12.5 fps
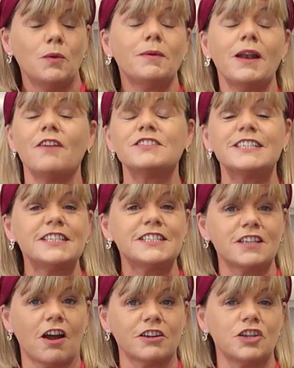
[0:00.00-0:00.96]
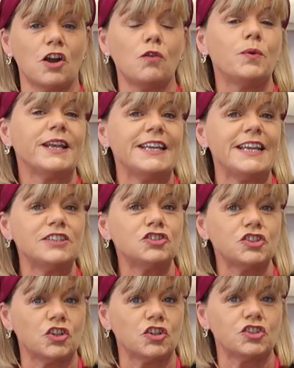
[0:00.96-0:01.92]
We will obviously start off with an
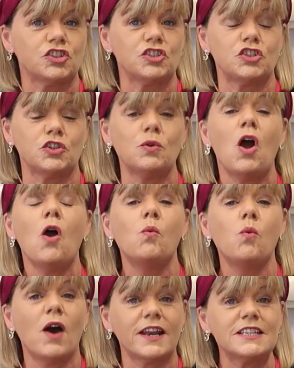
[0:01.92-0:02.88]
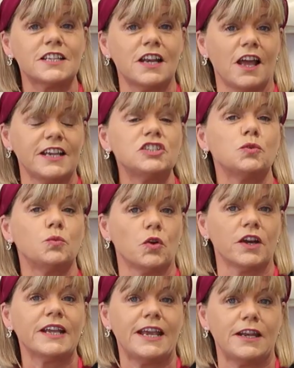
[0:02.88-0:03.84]
introduction to what it's like to
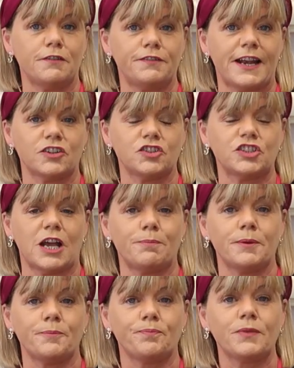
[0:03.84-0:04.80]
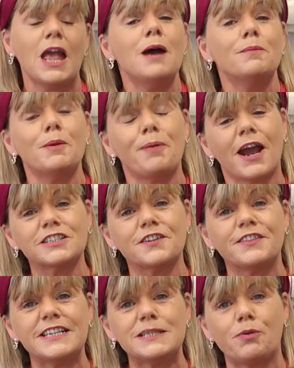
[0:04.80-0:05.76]
work in a flower shop. But part
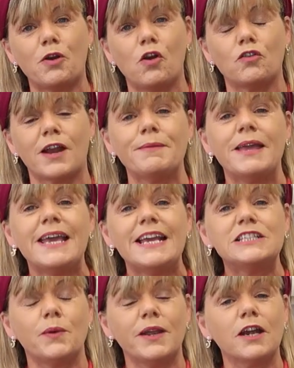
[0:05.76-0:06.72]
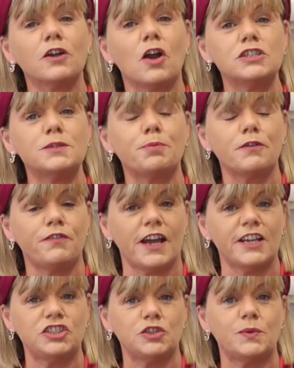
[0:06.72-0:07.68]
of this programme is we are going to
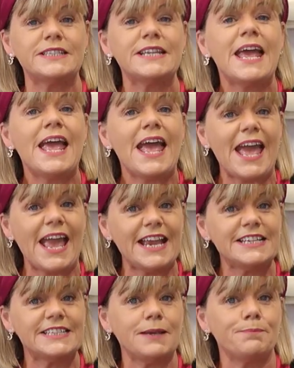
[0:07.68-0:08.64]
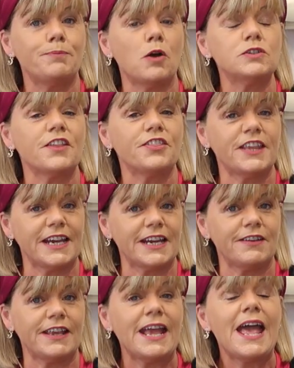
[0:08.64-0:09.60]
provide you with 80 both
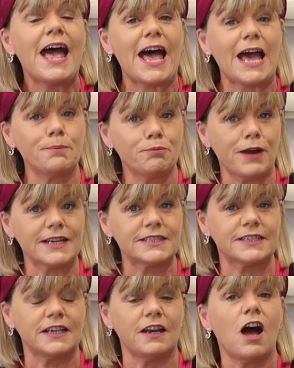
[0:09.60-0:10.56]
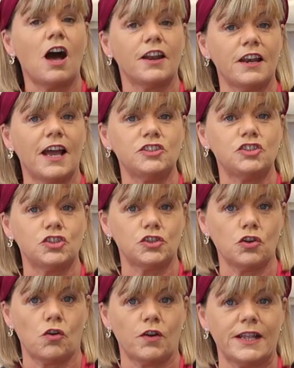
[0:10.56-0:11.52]
theory and practical online
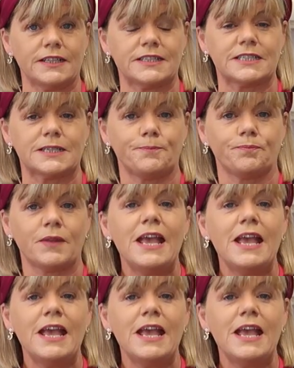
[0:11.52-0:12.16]
tutorials.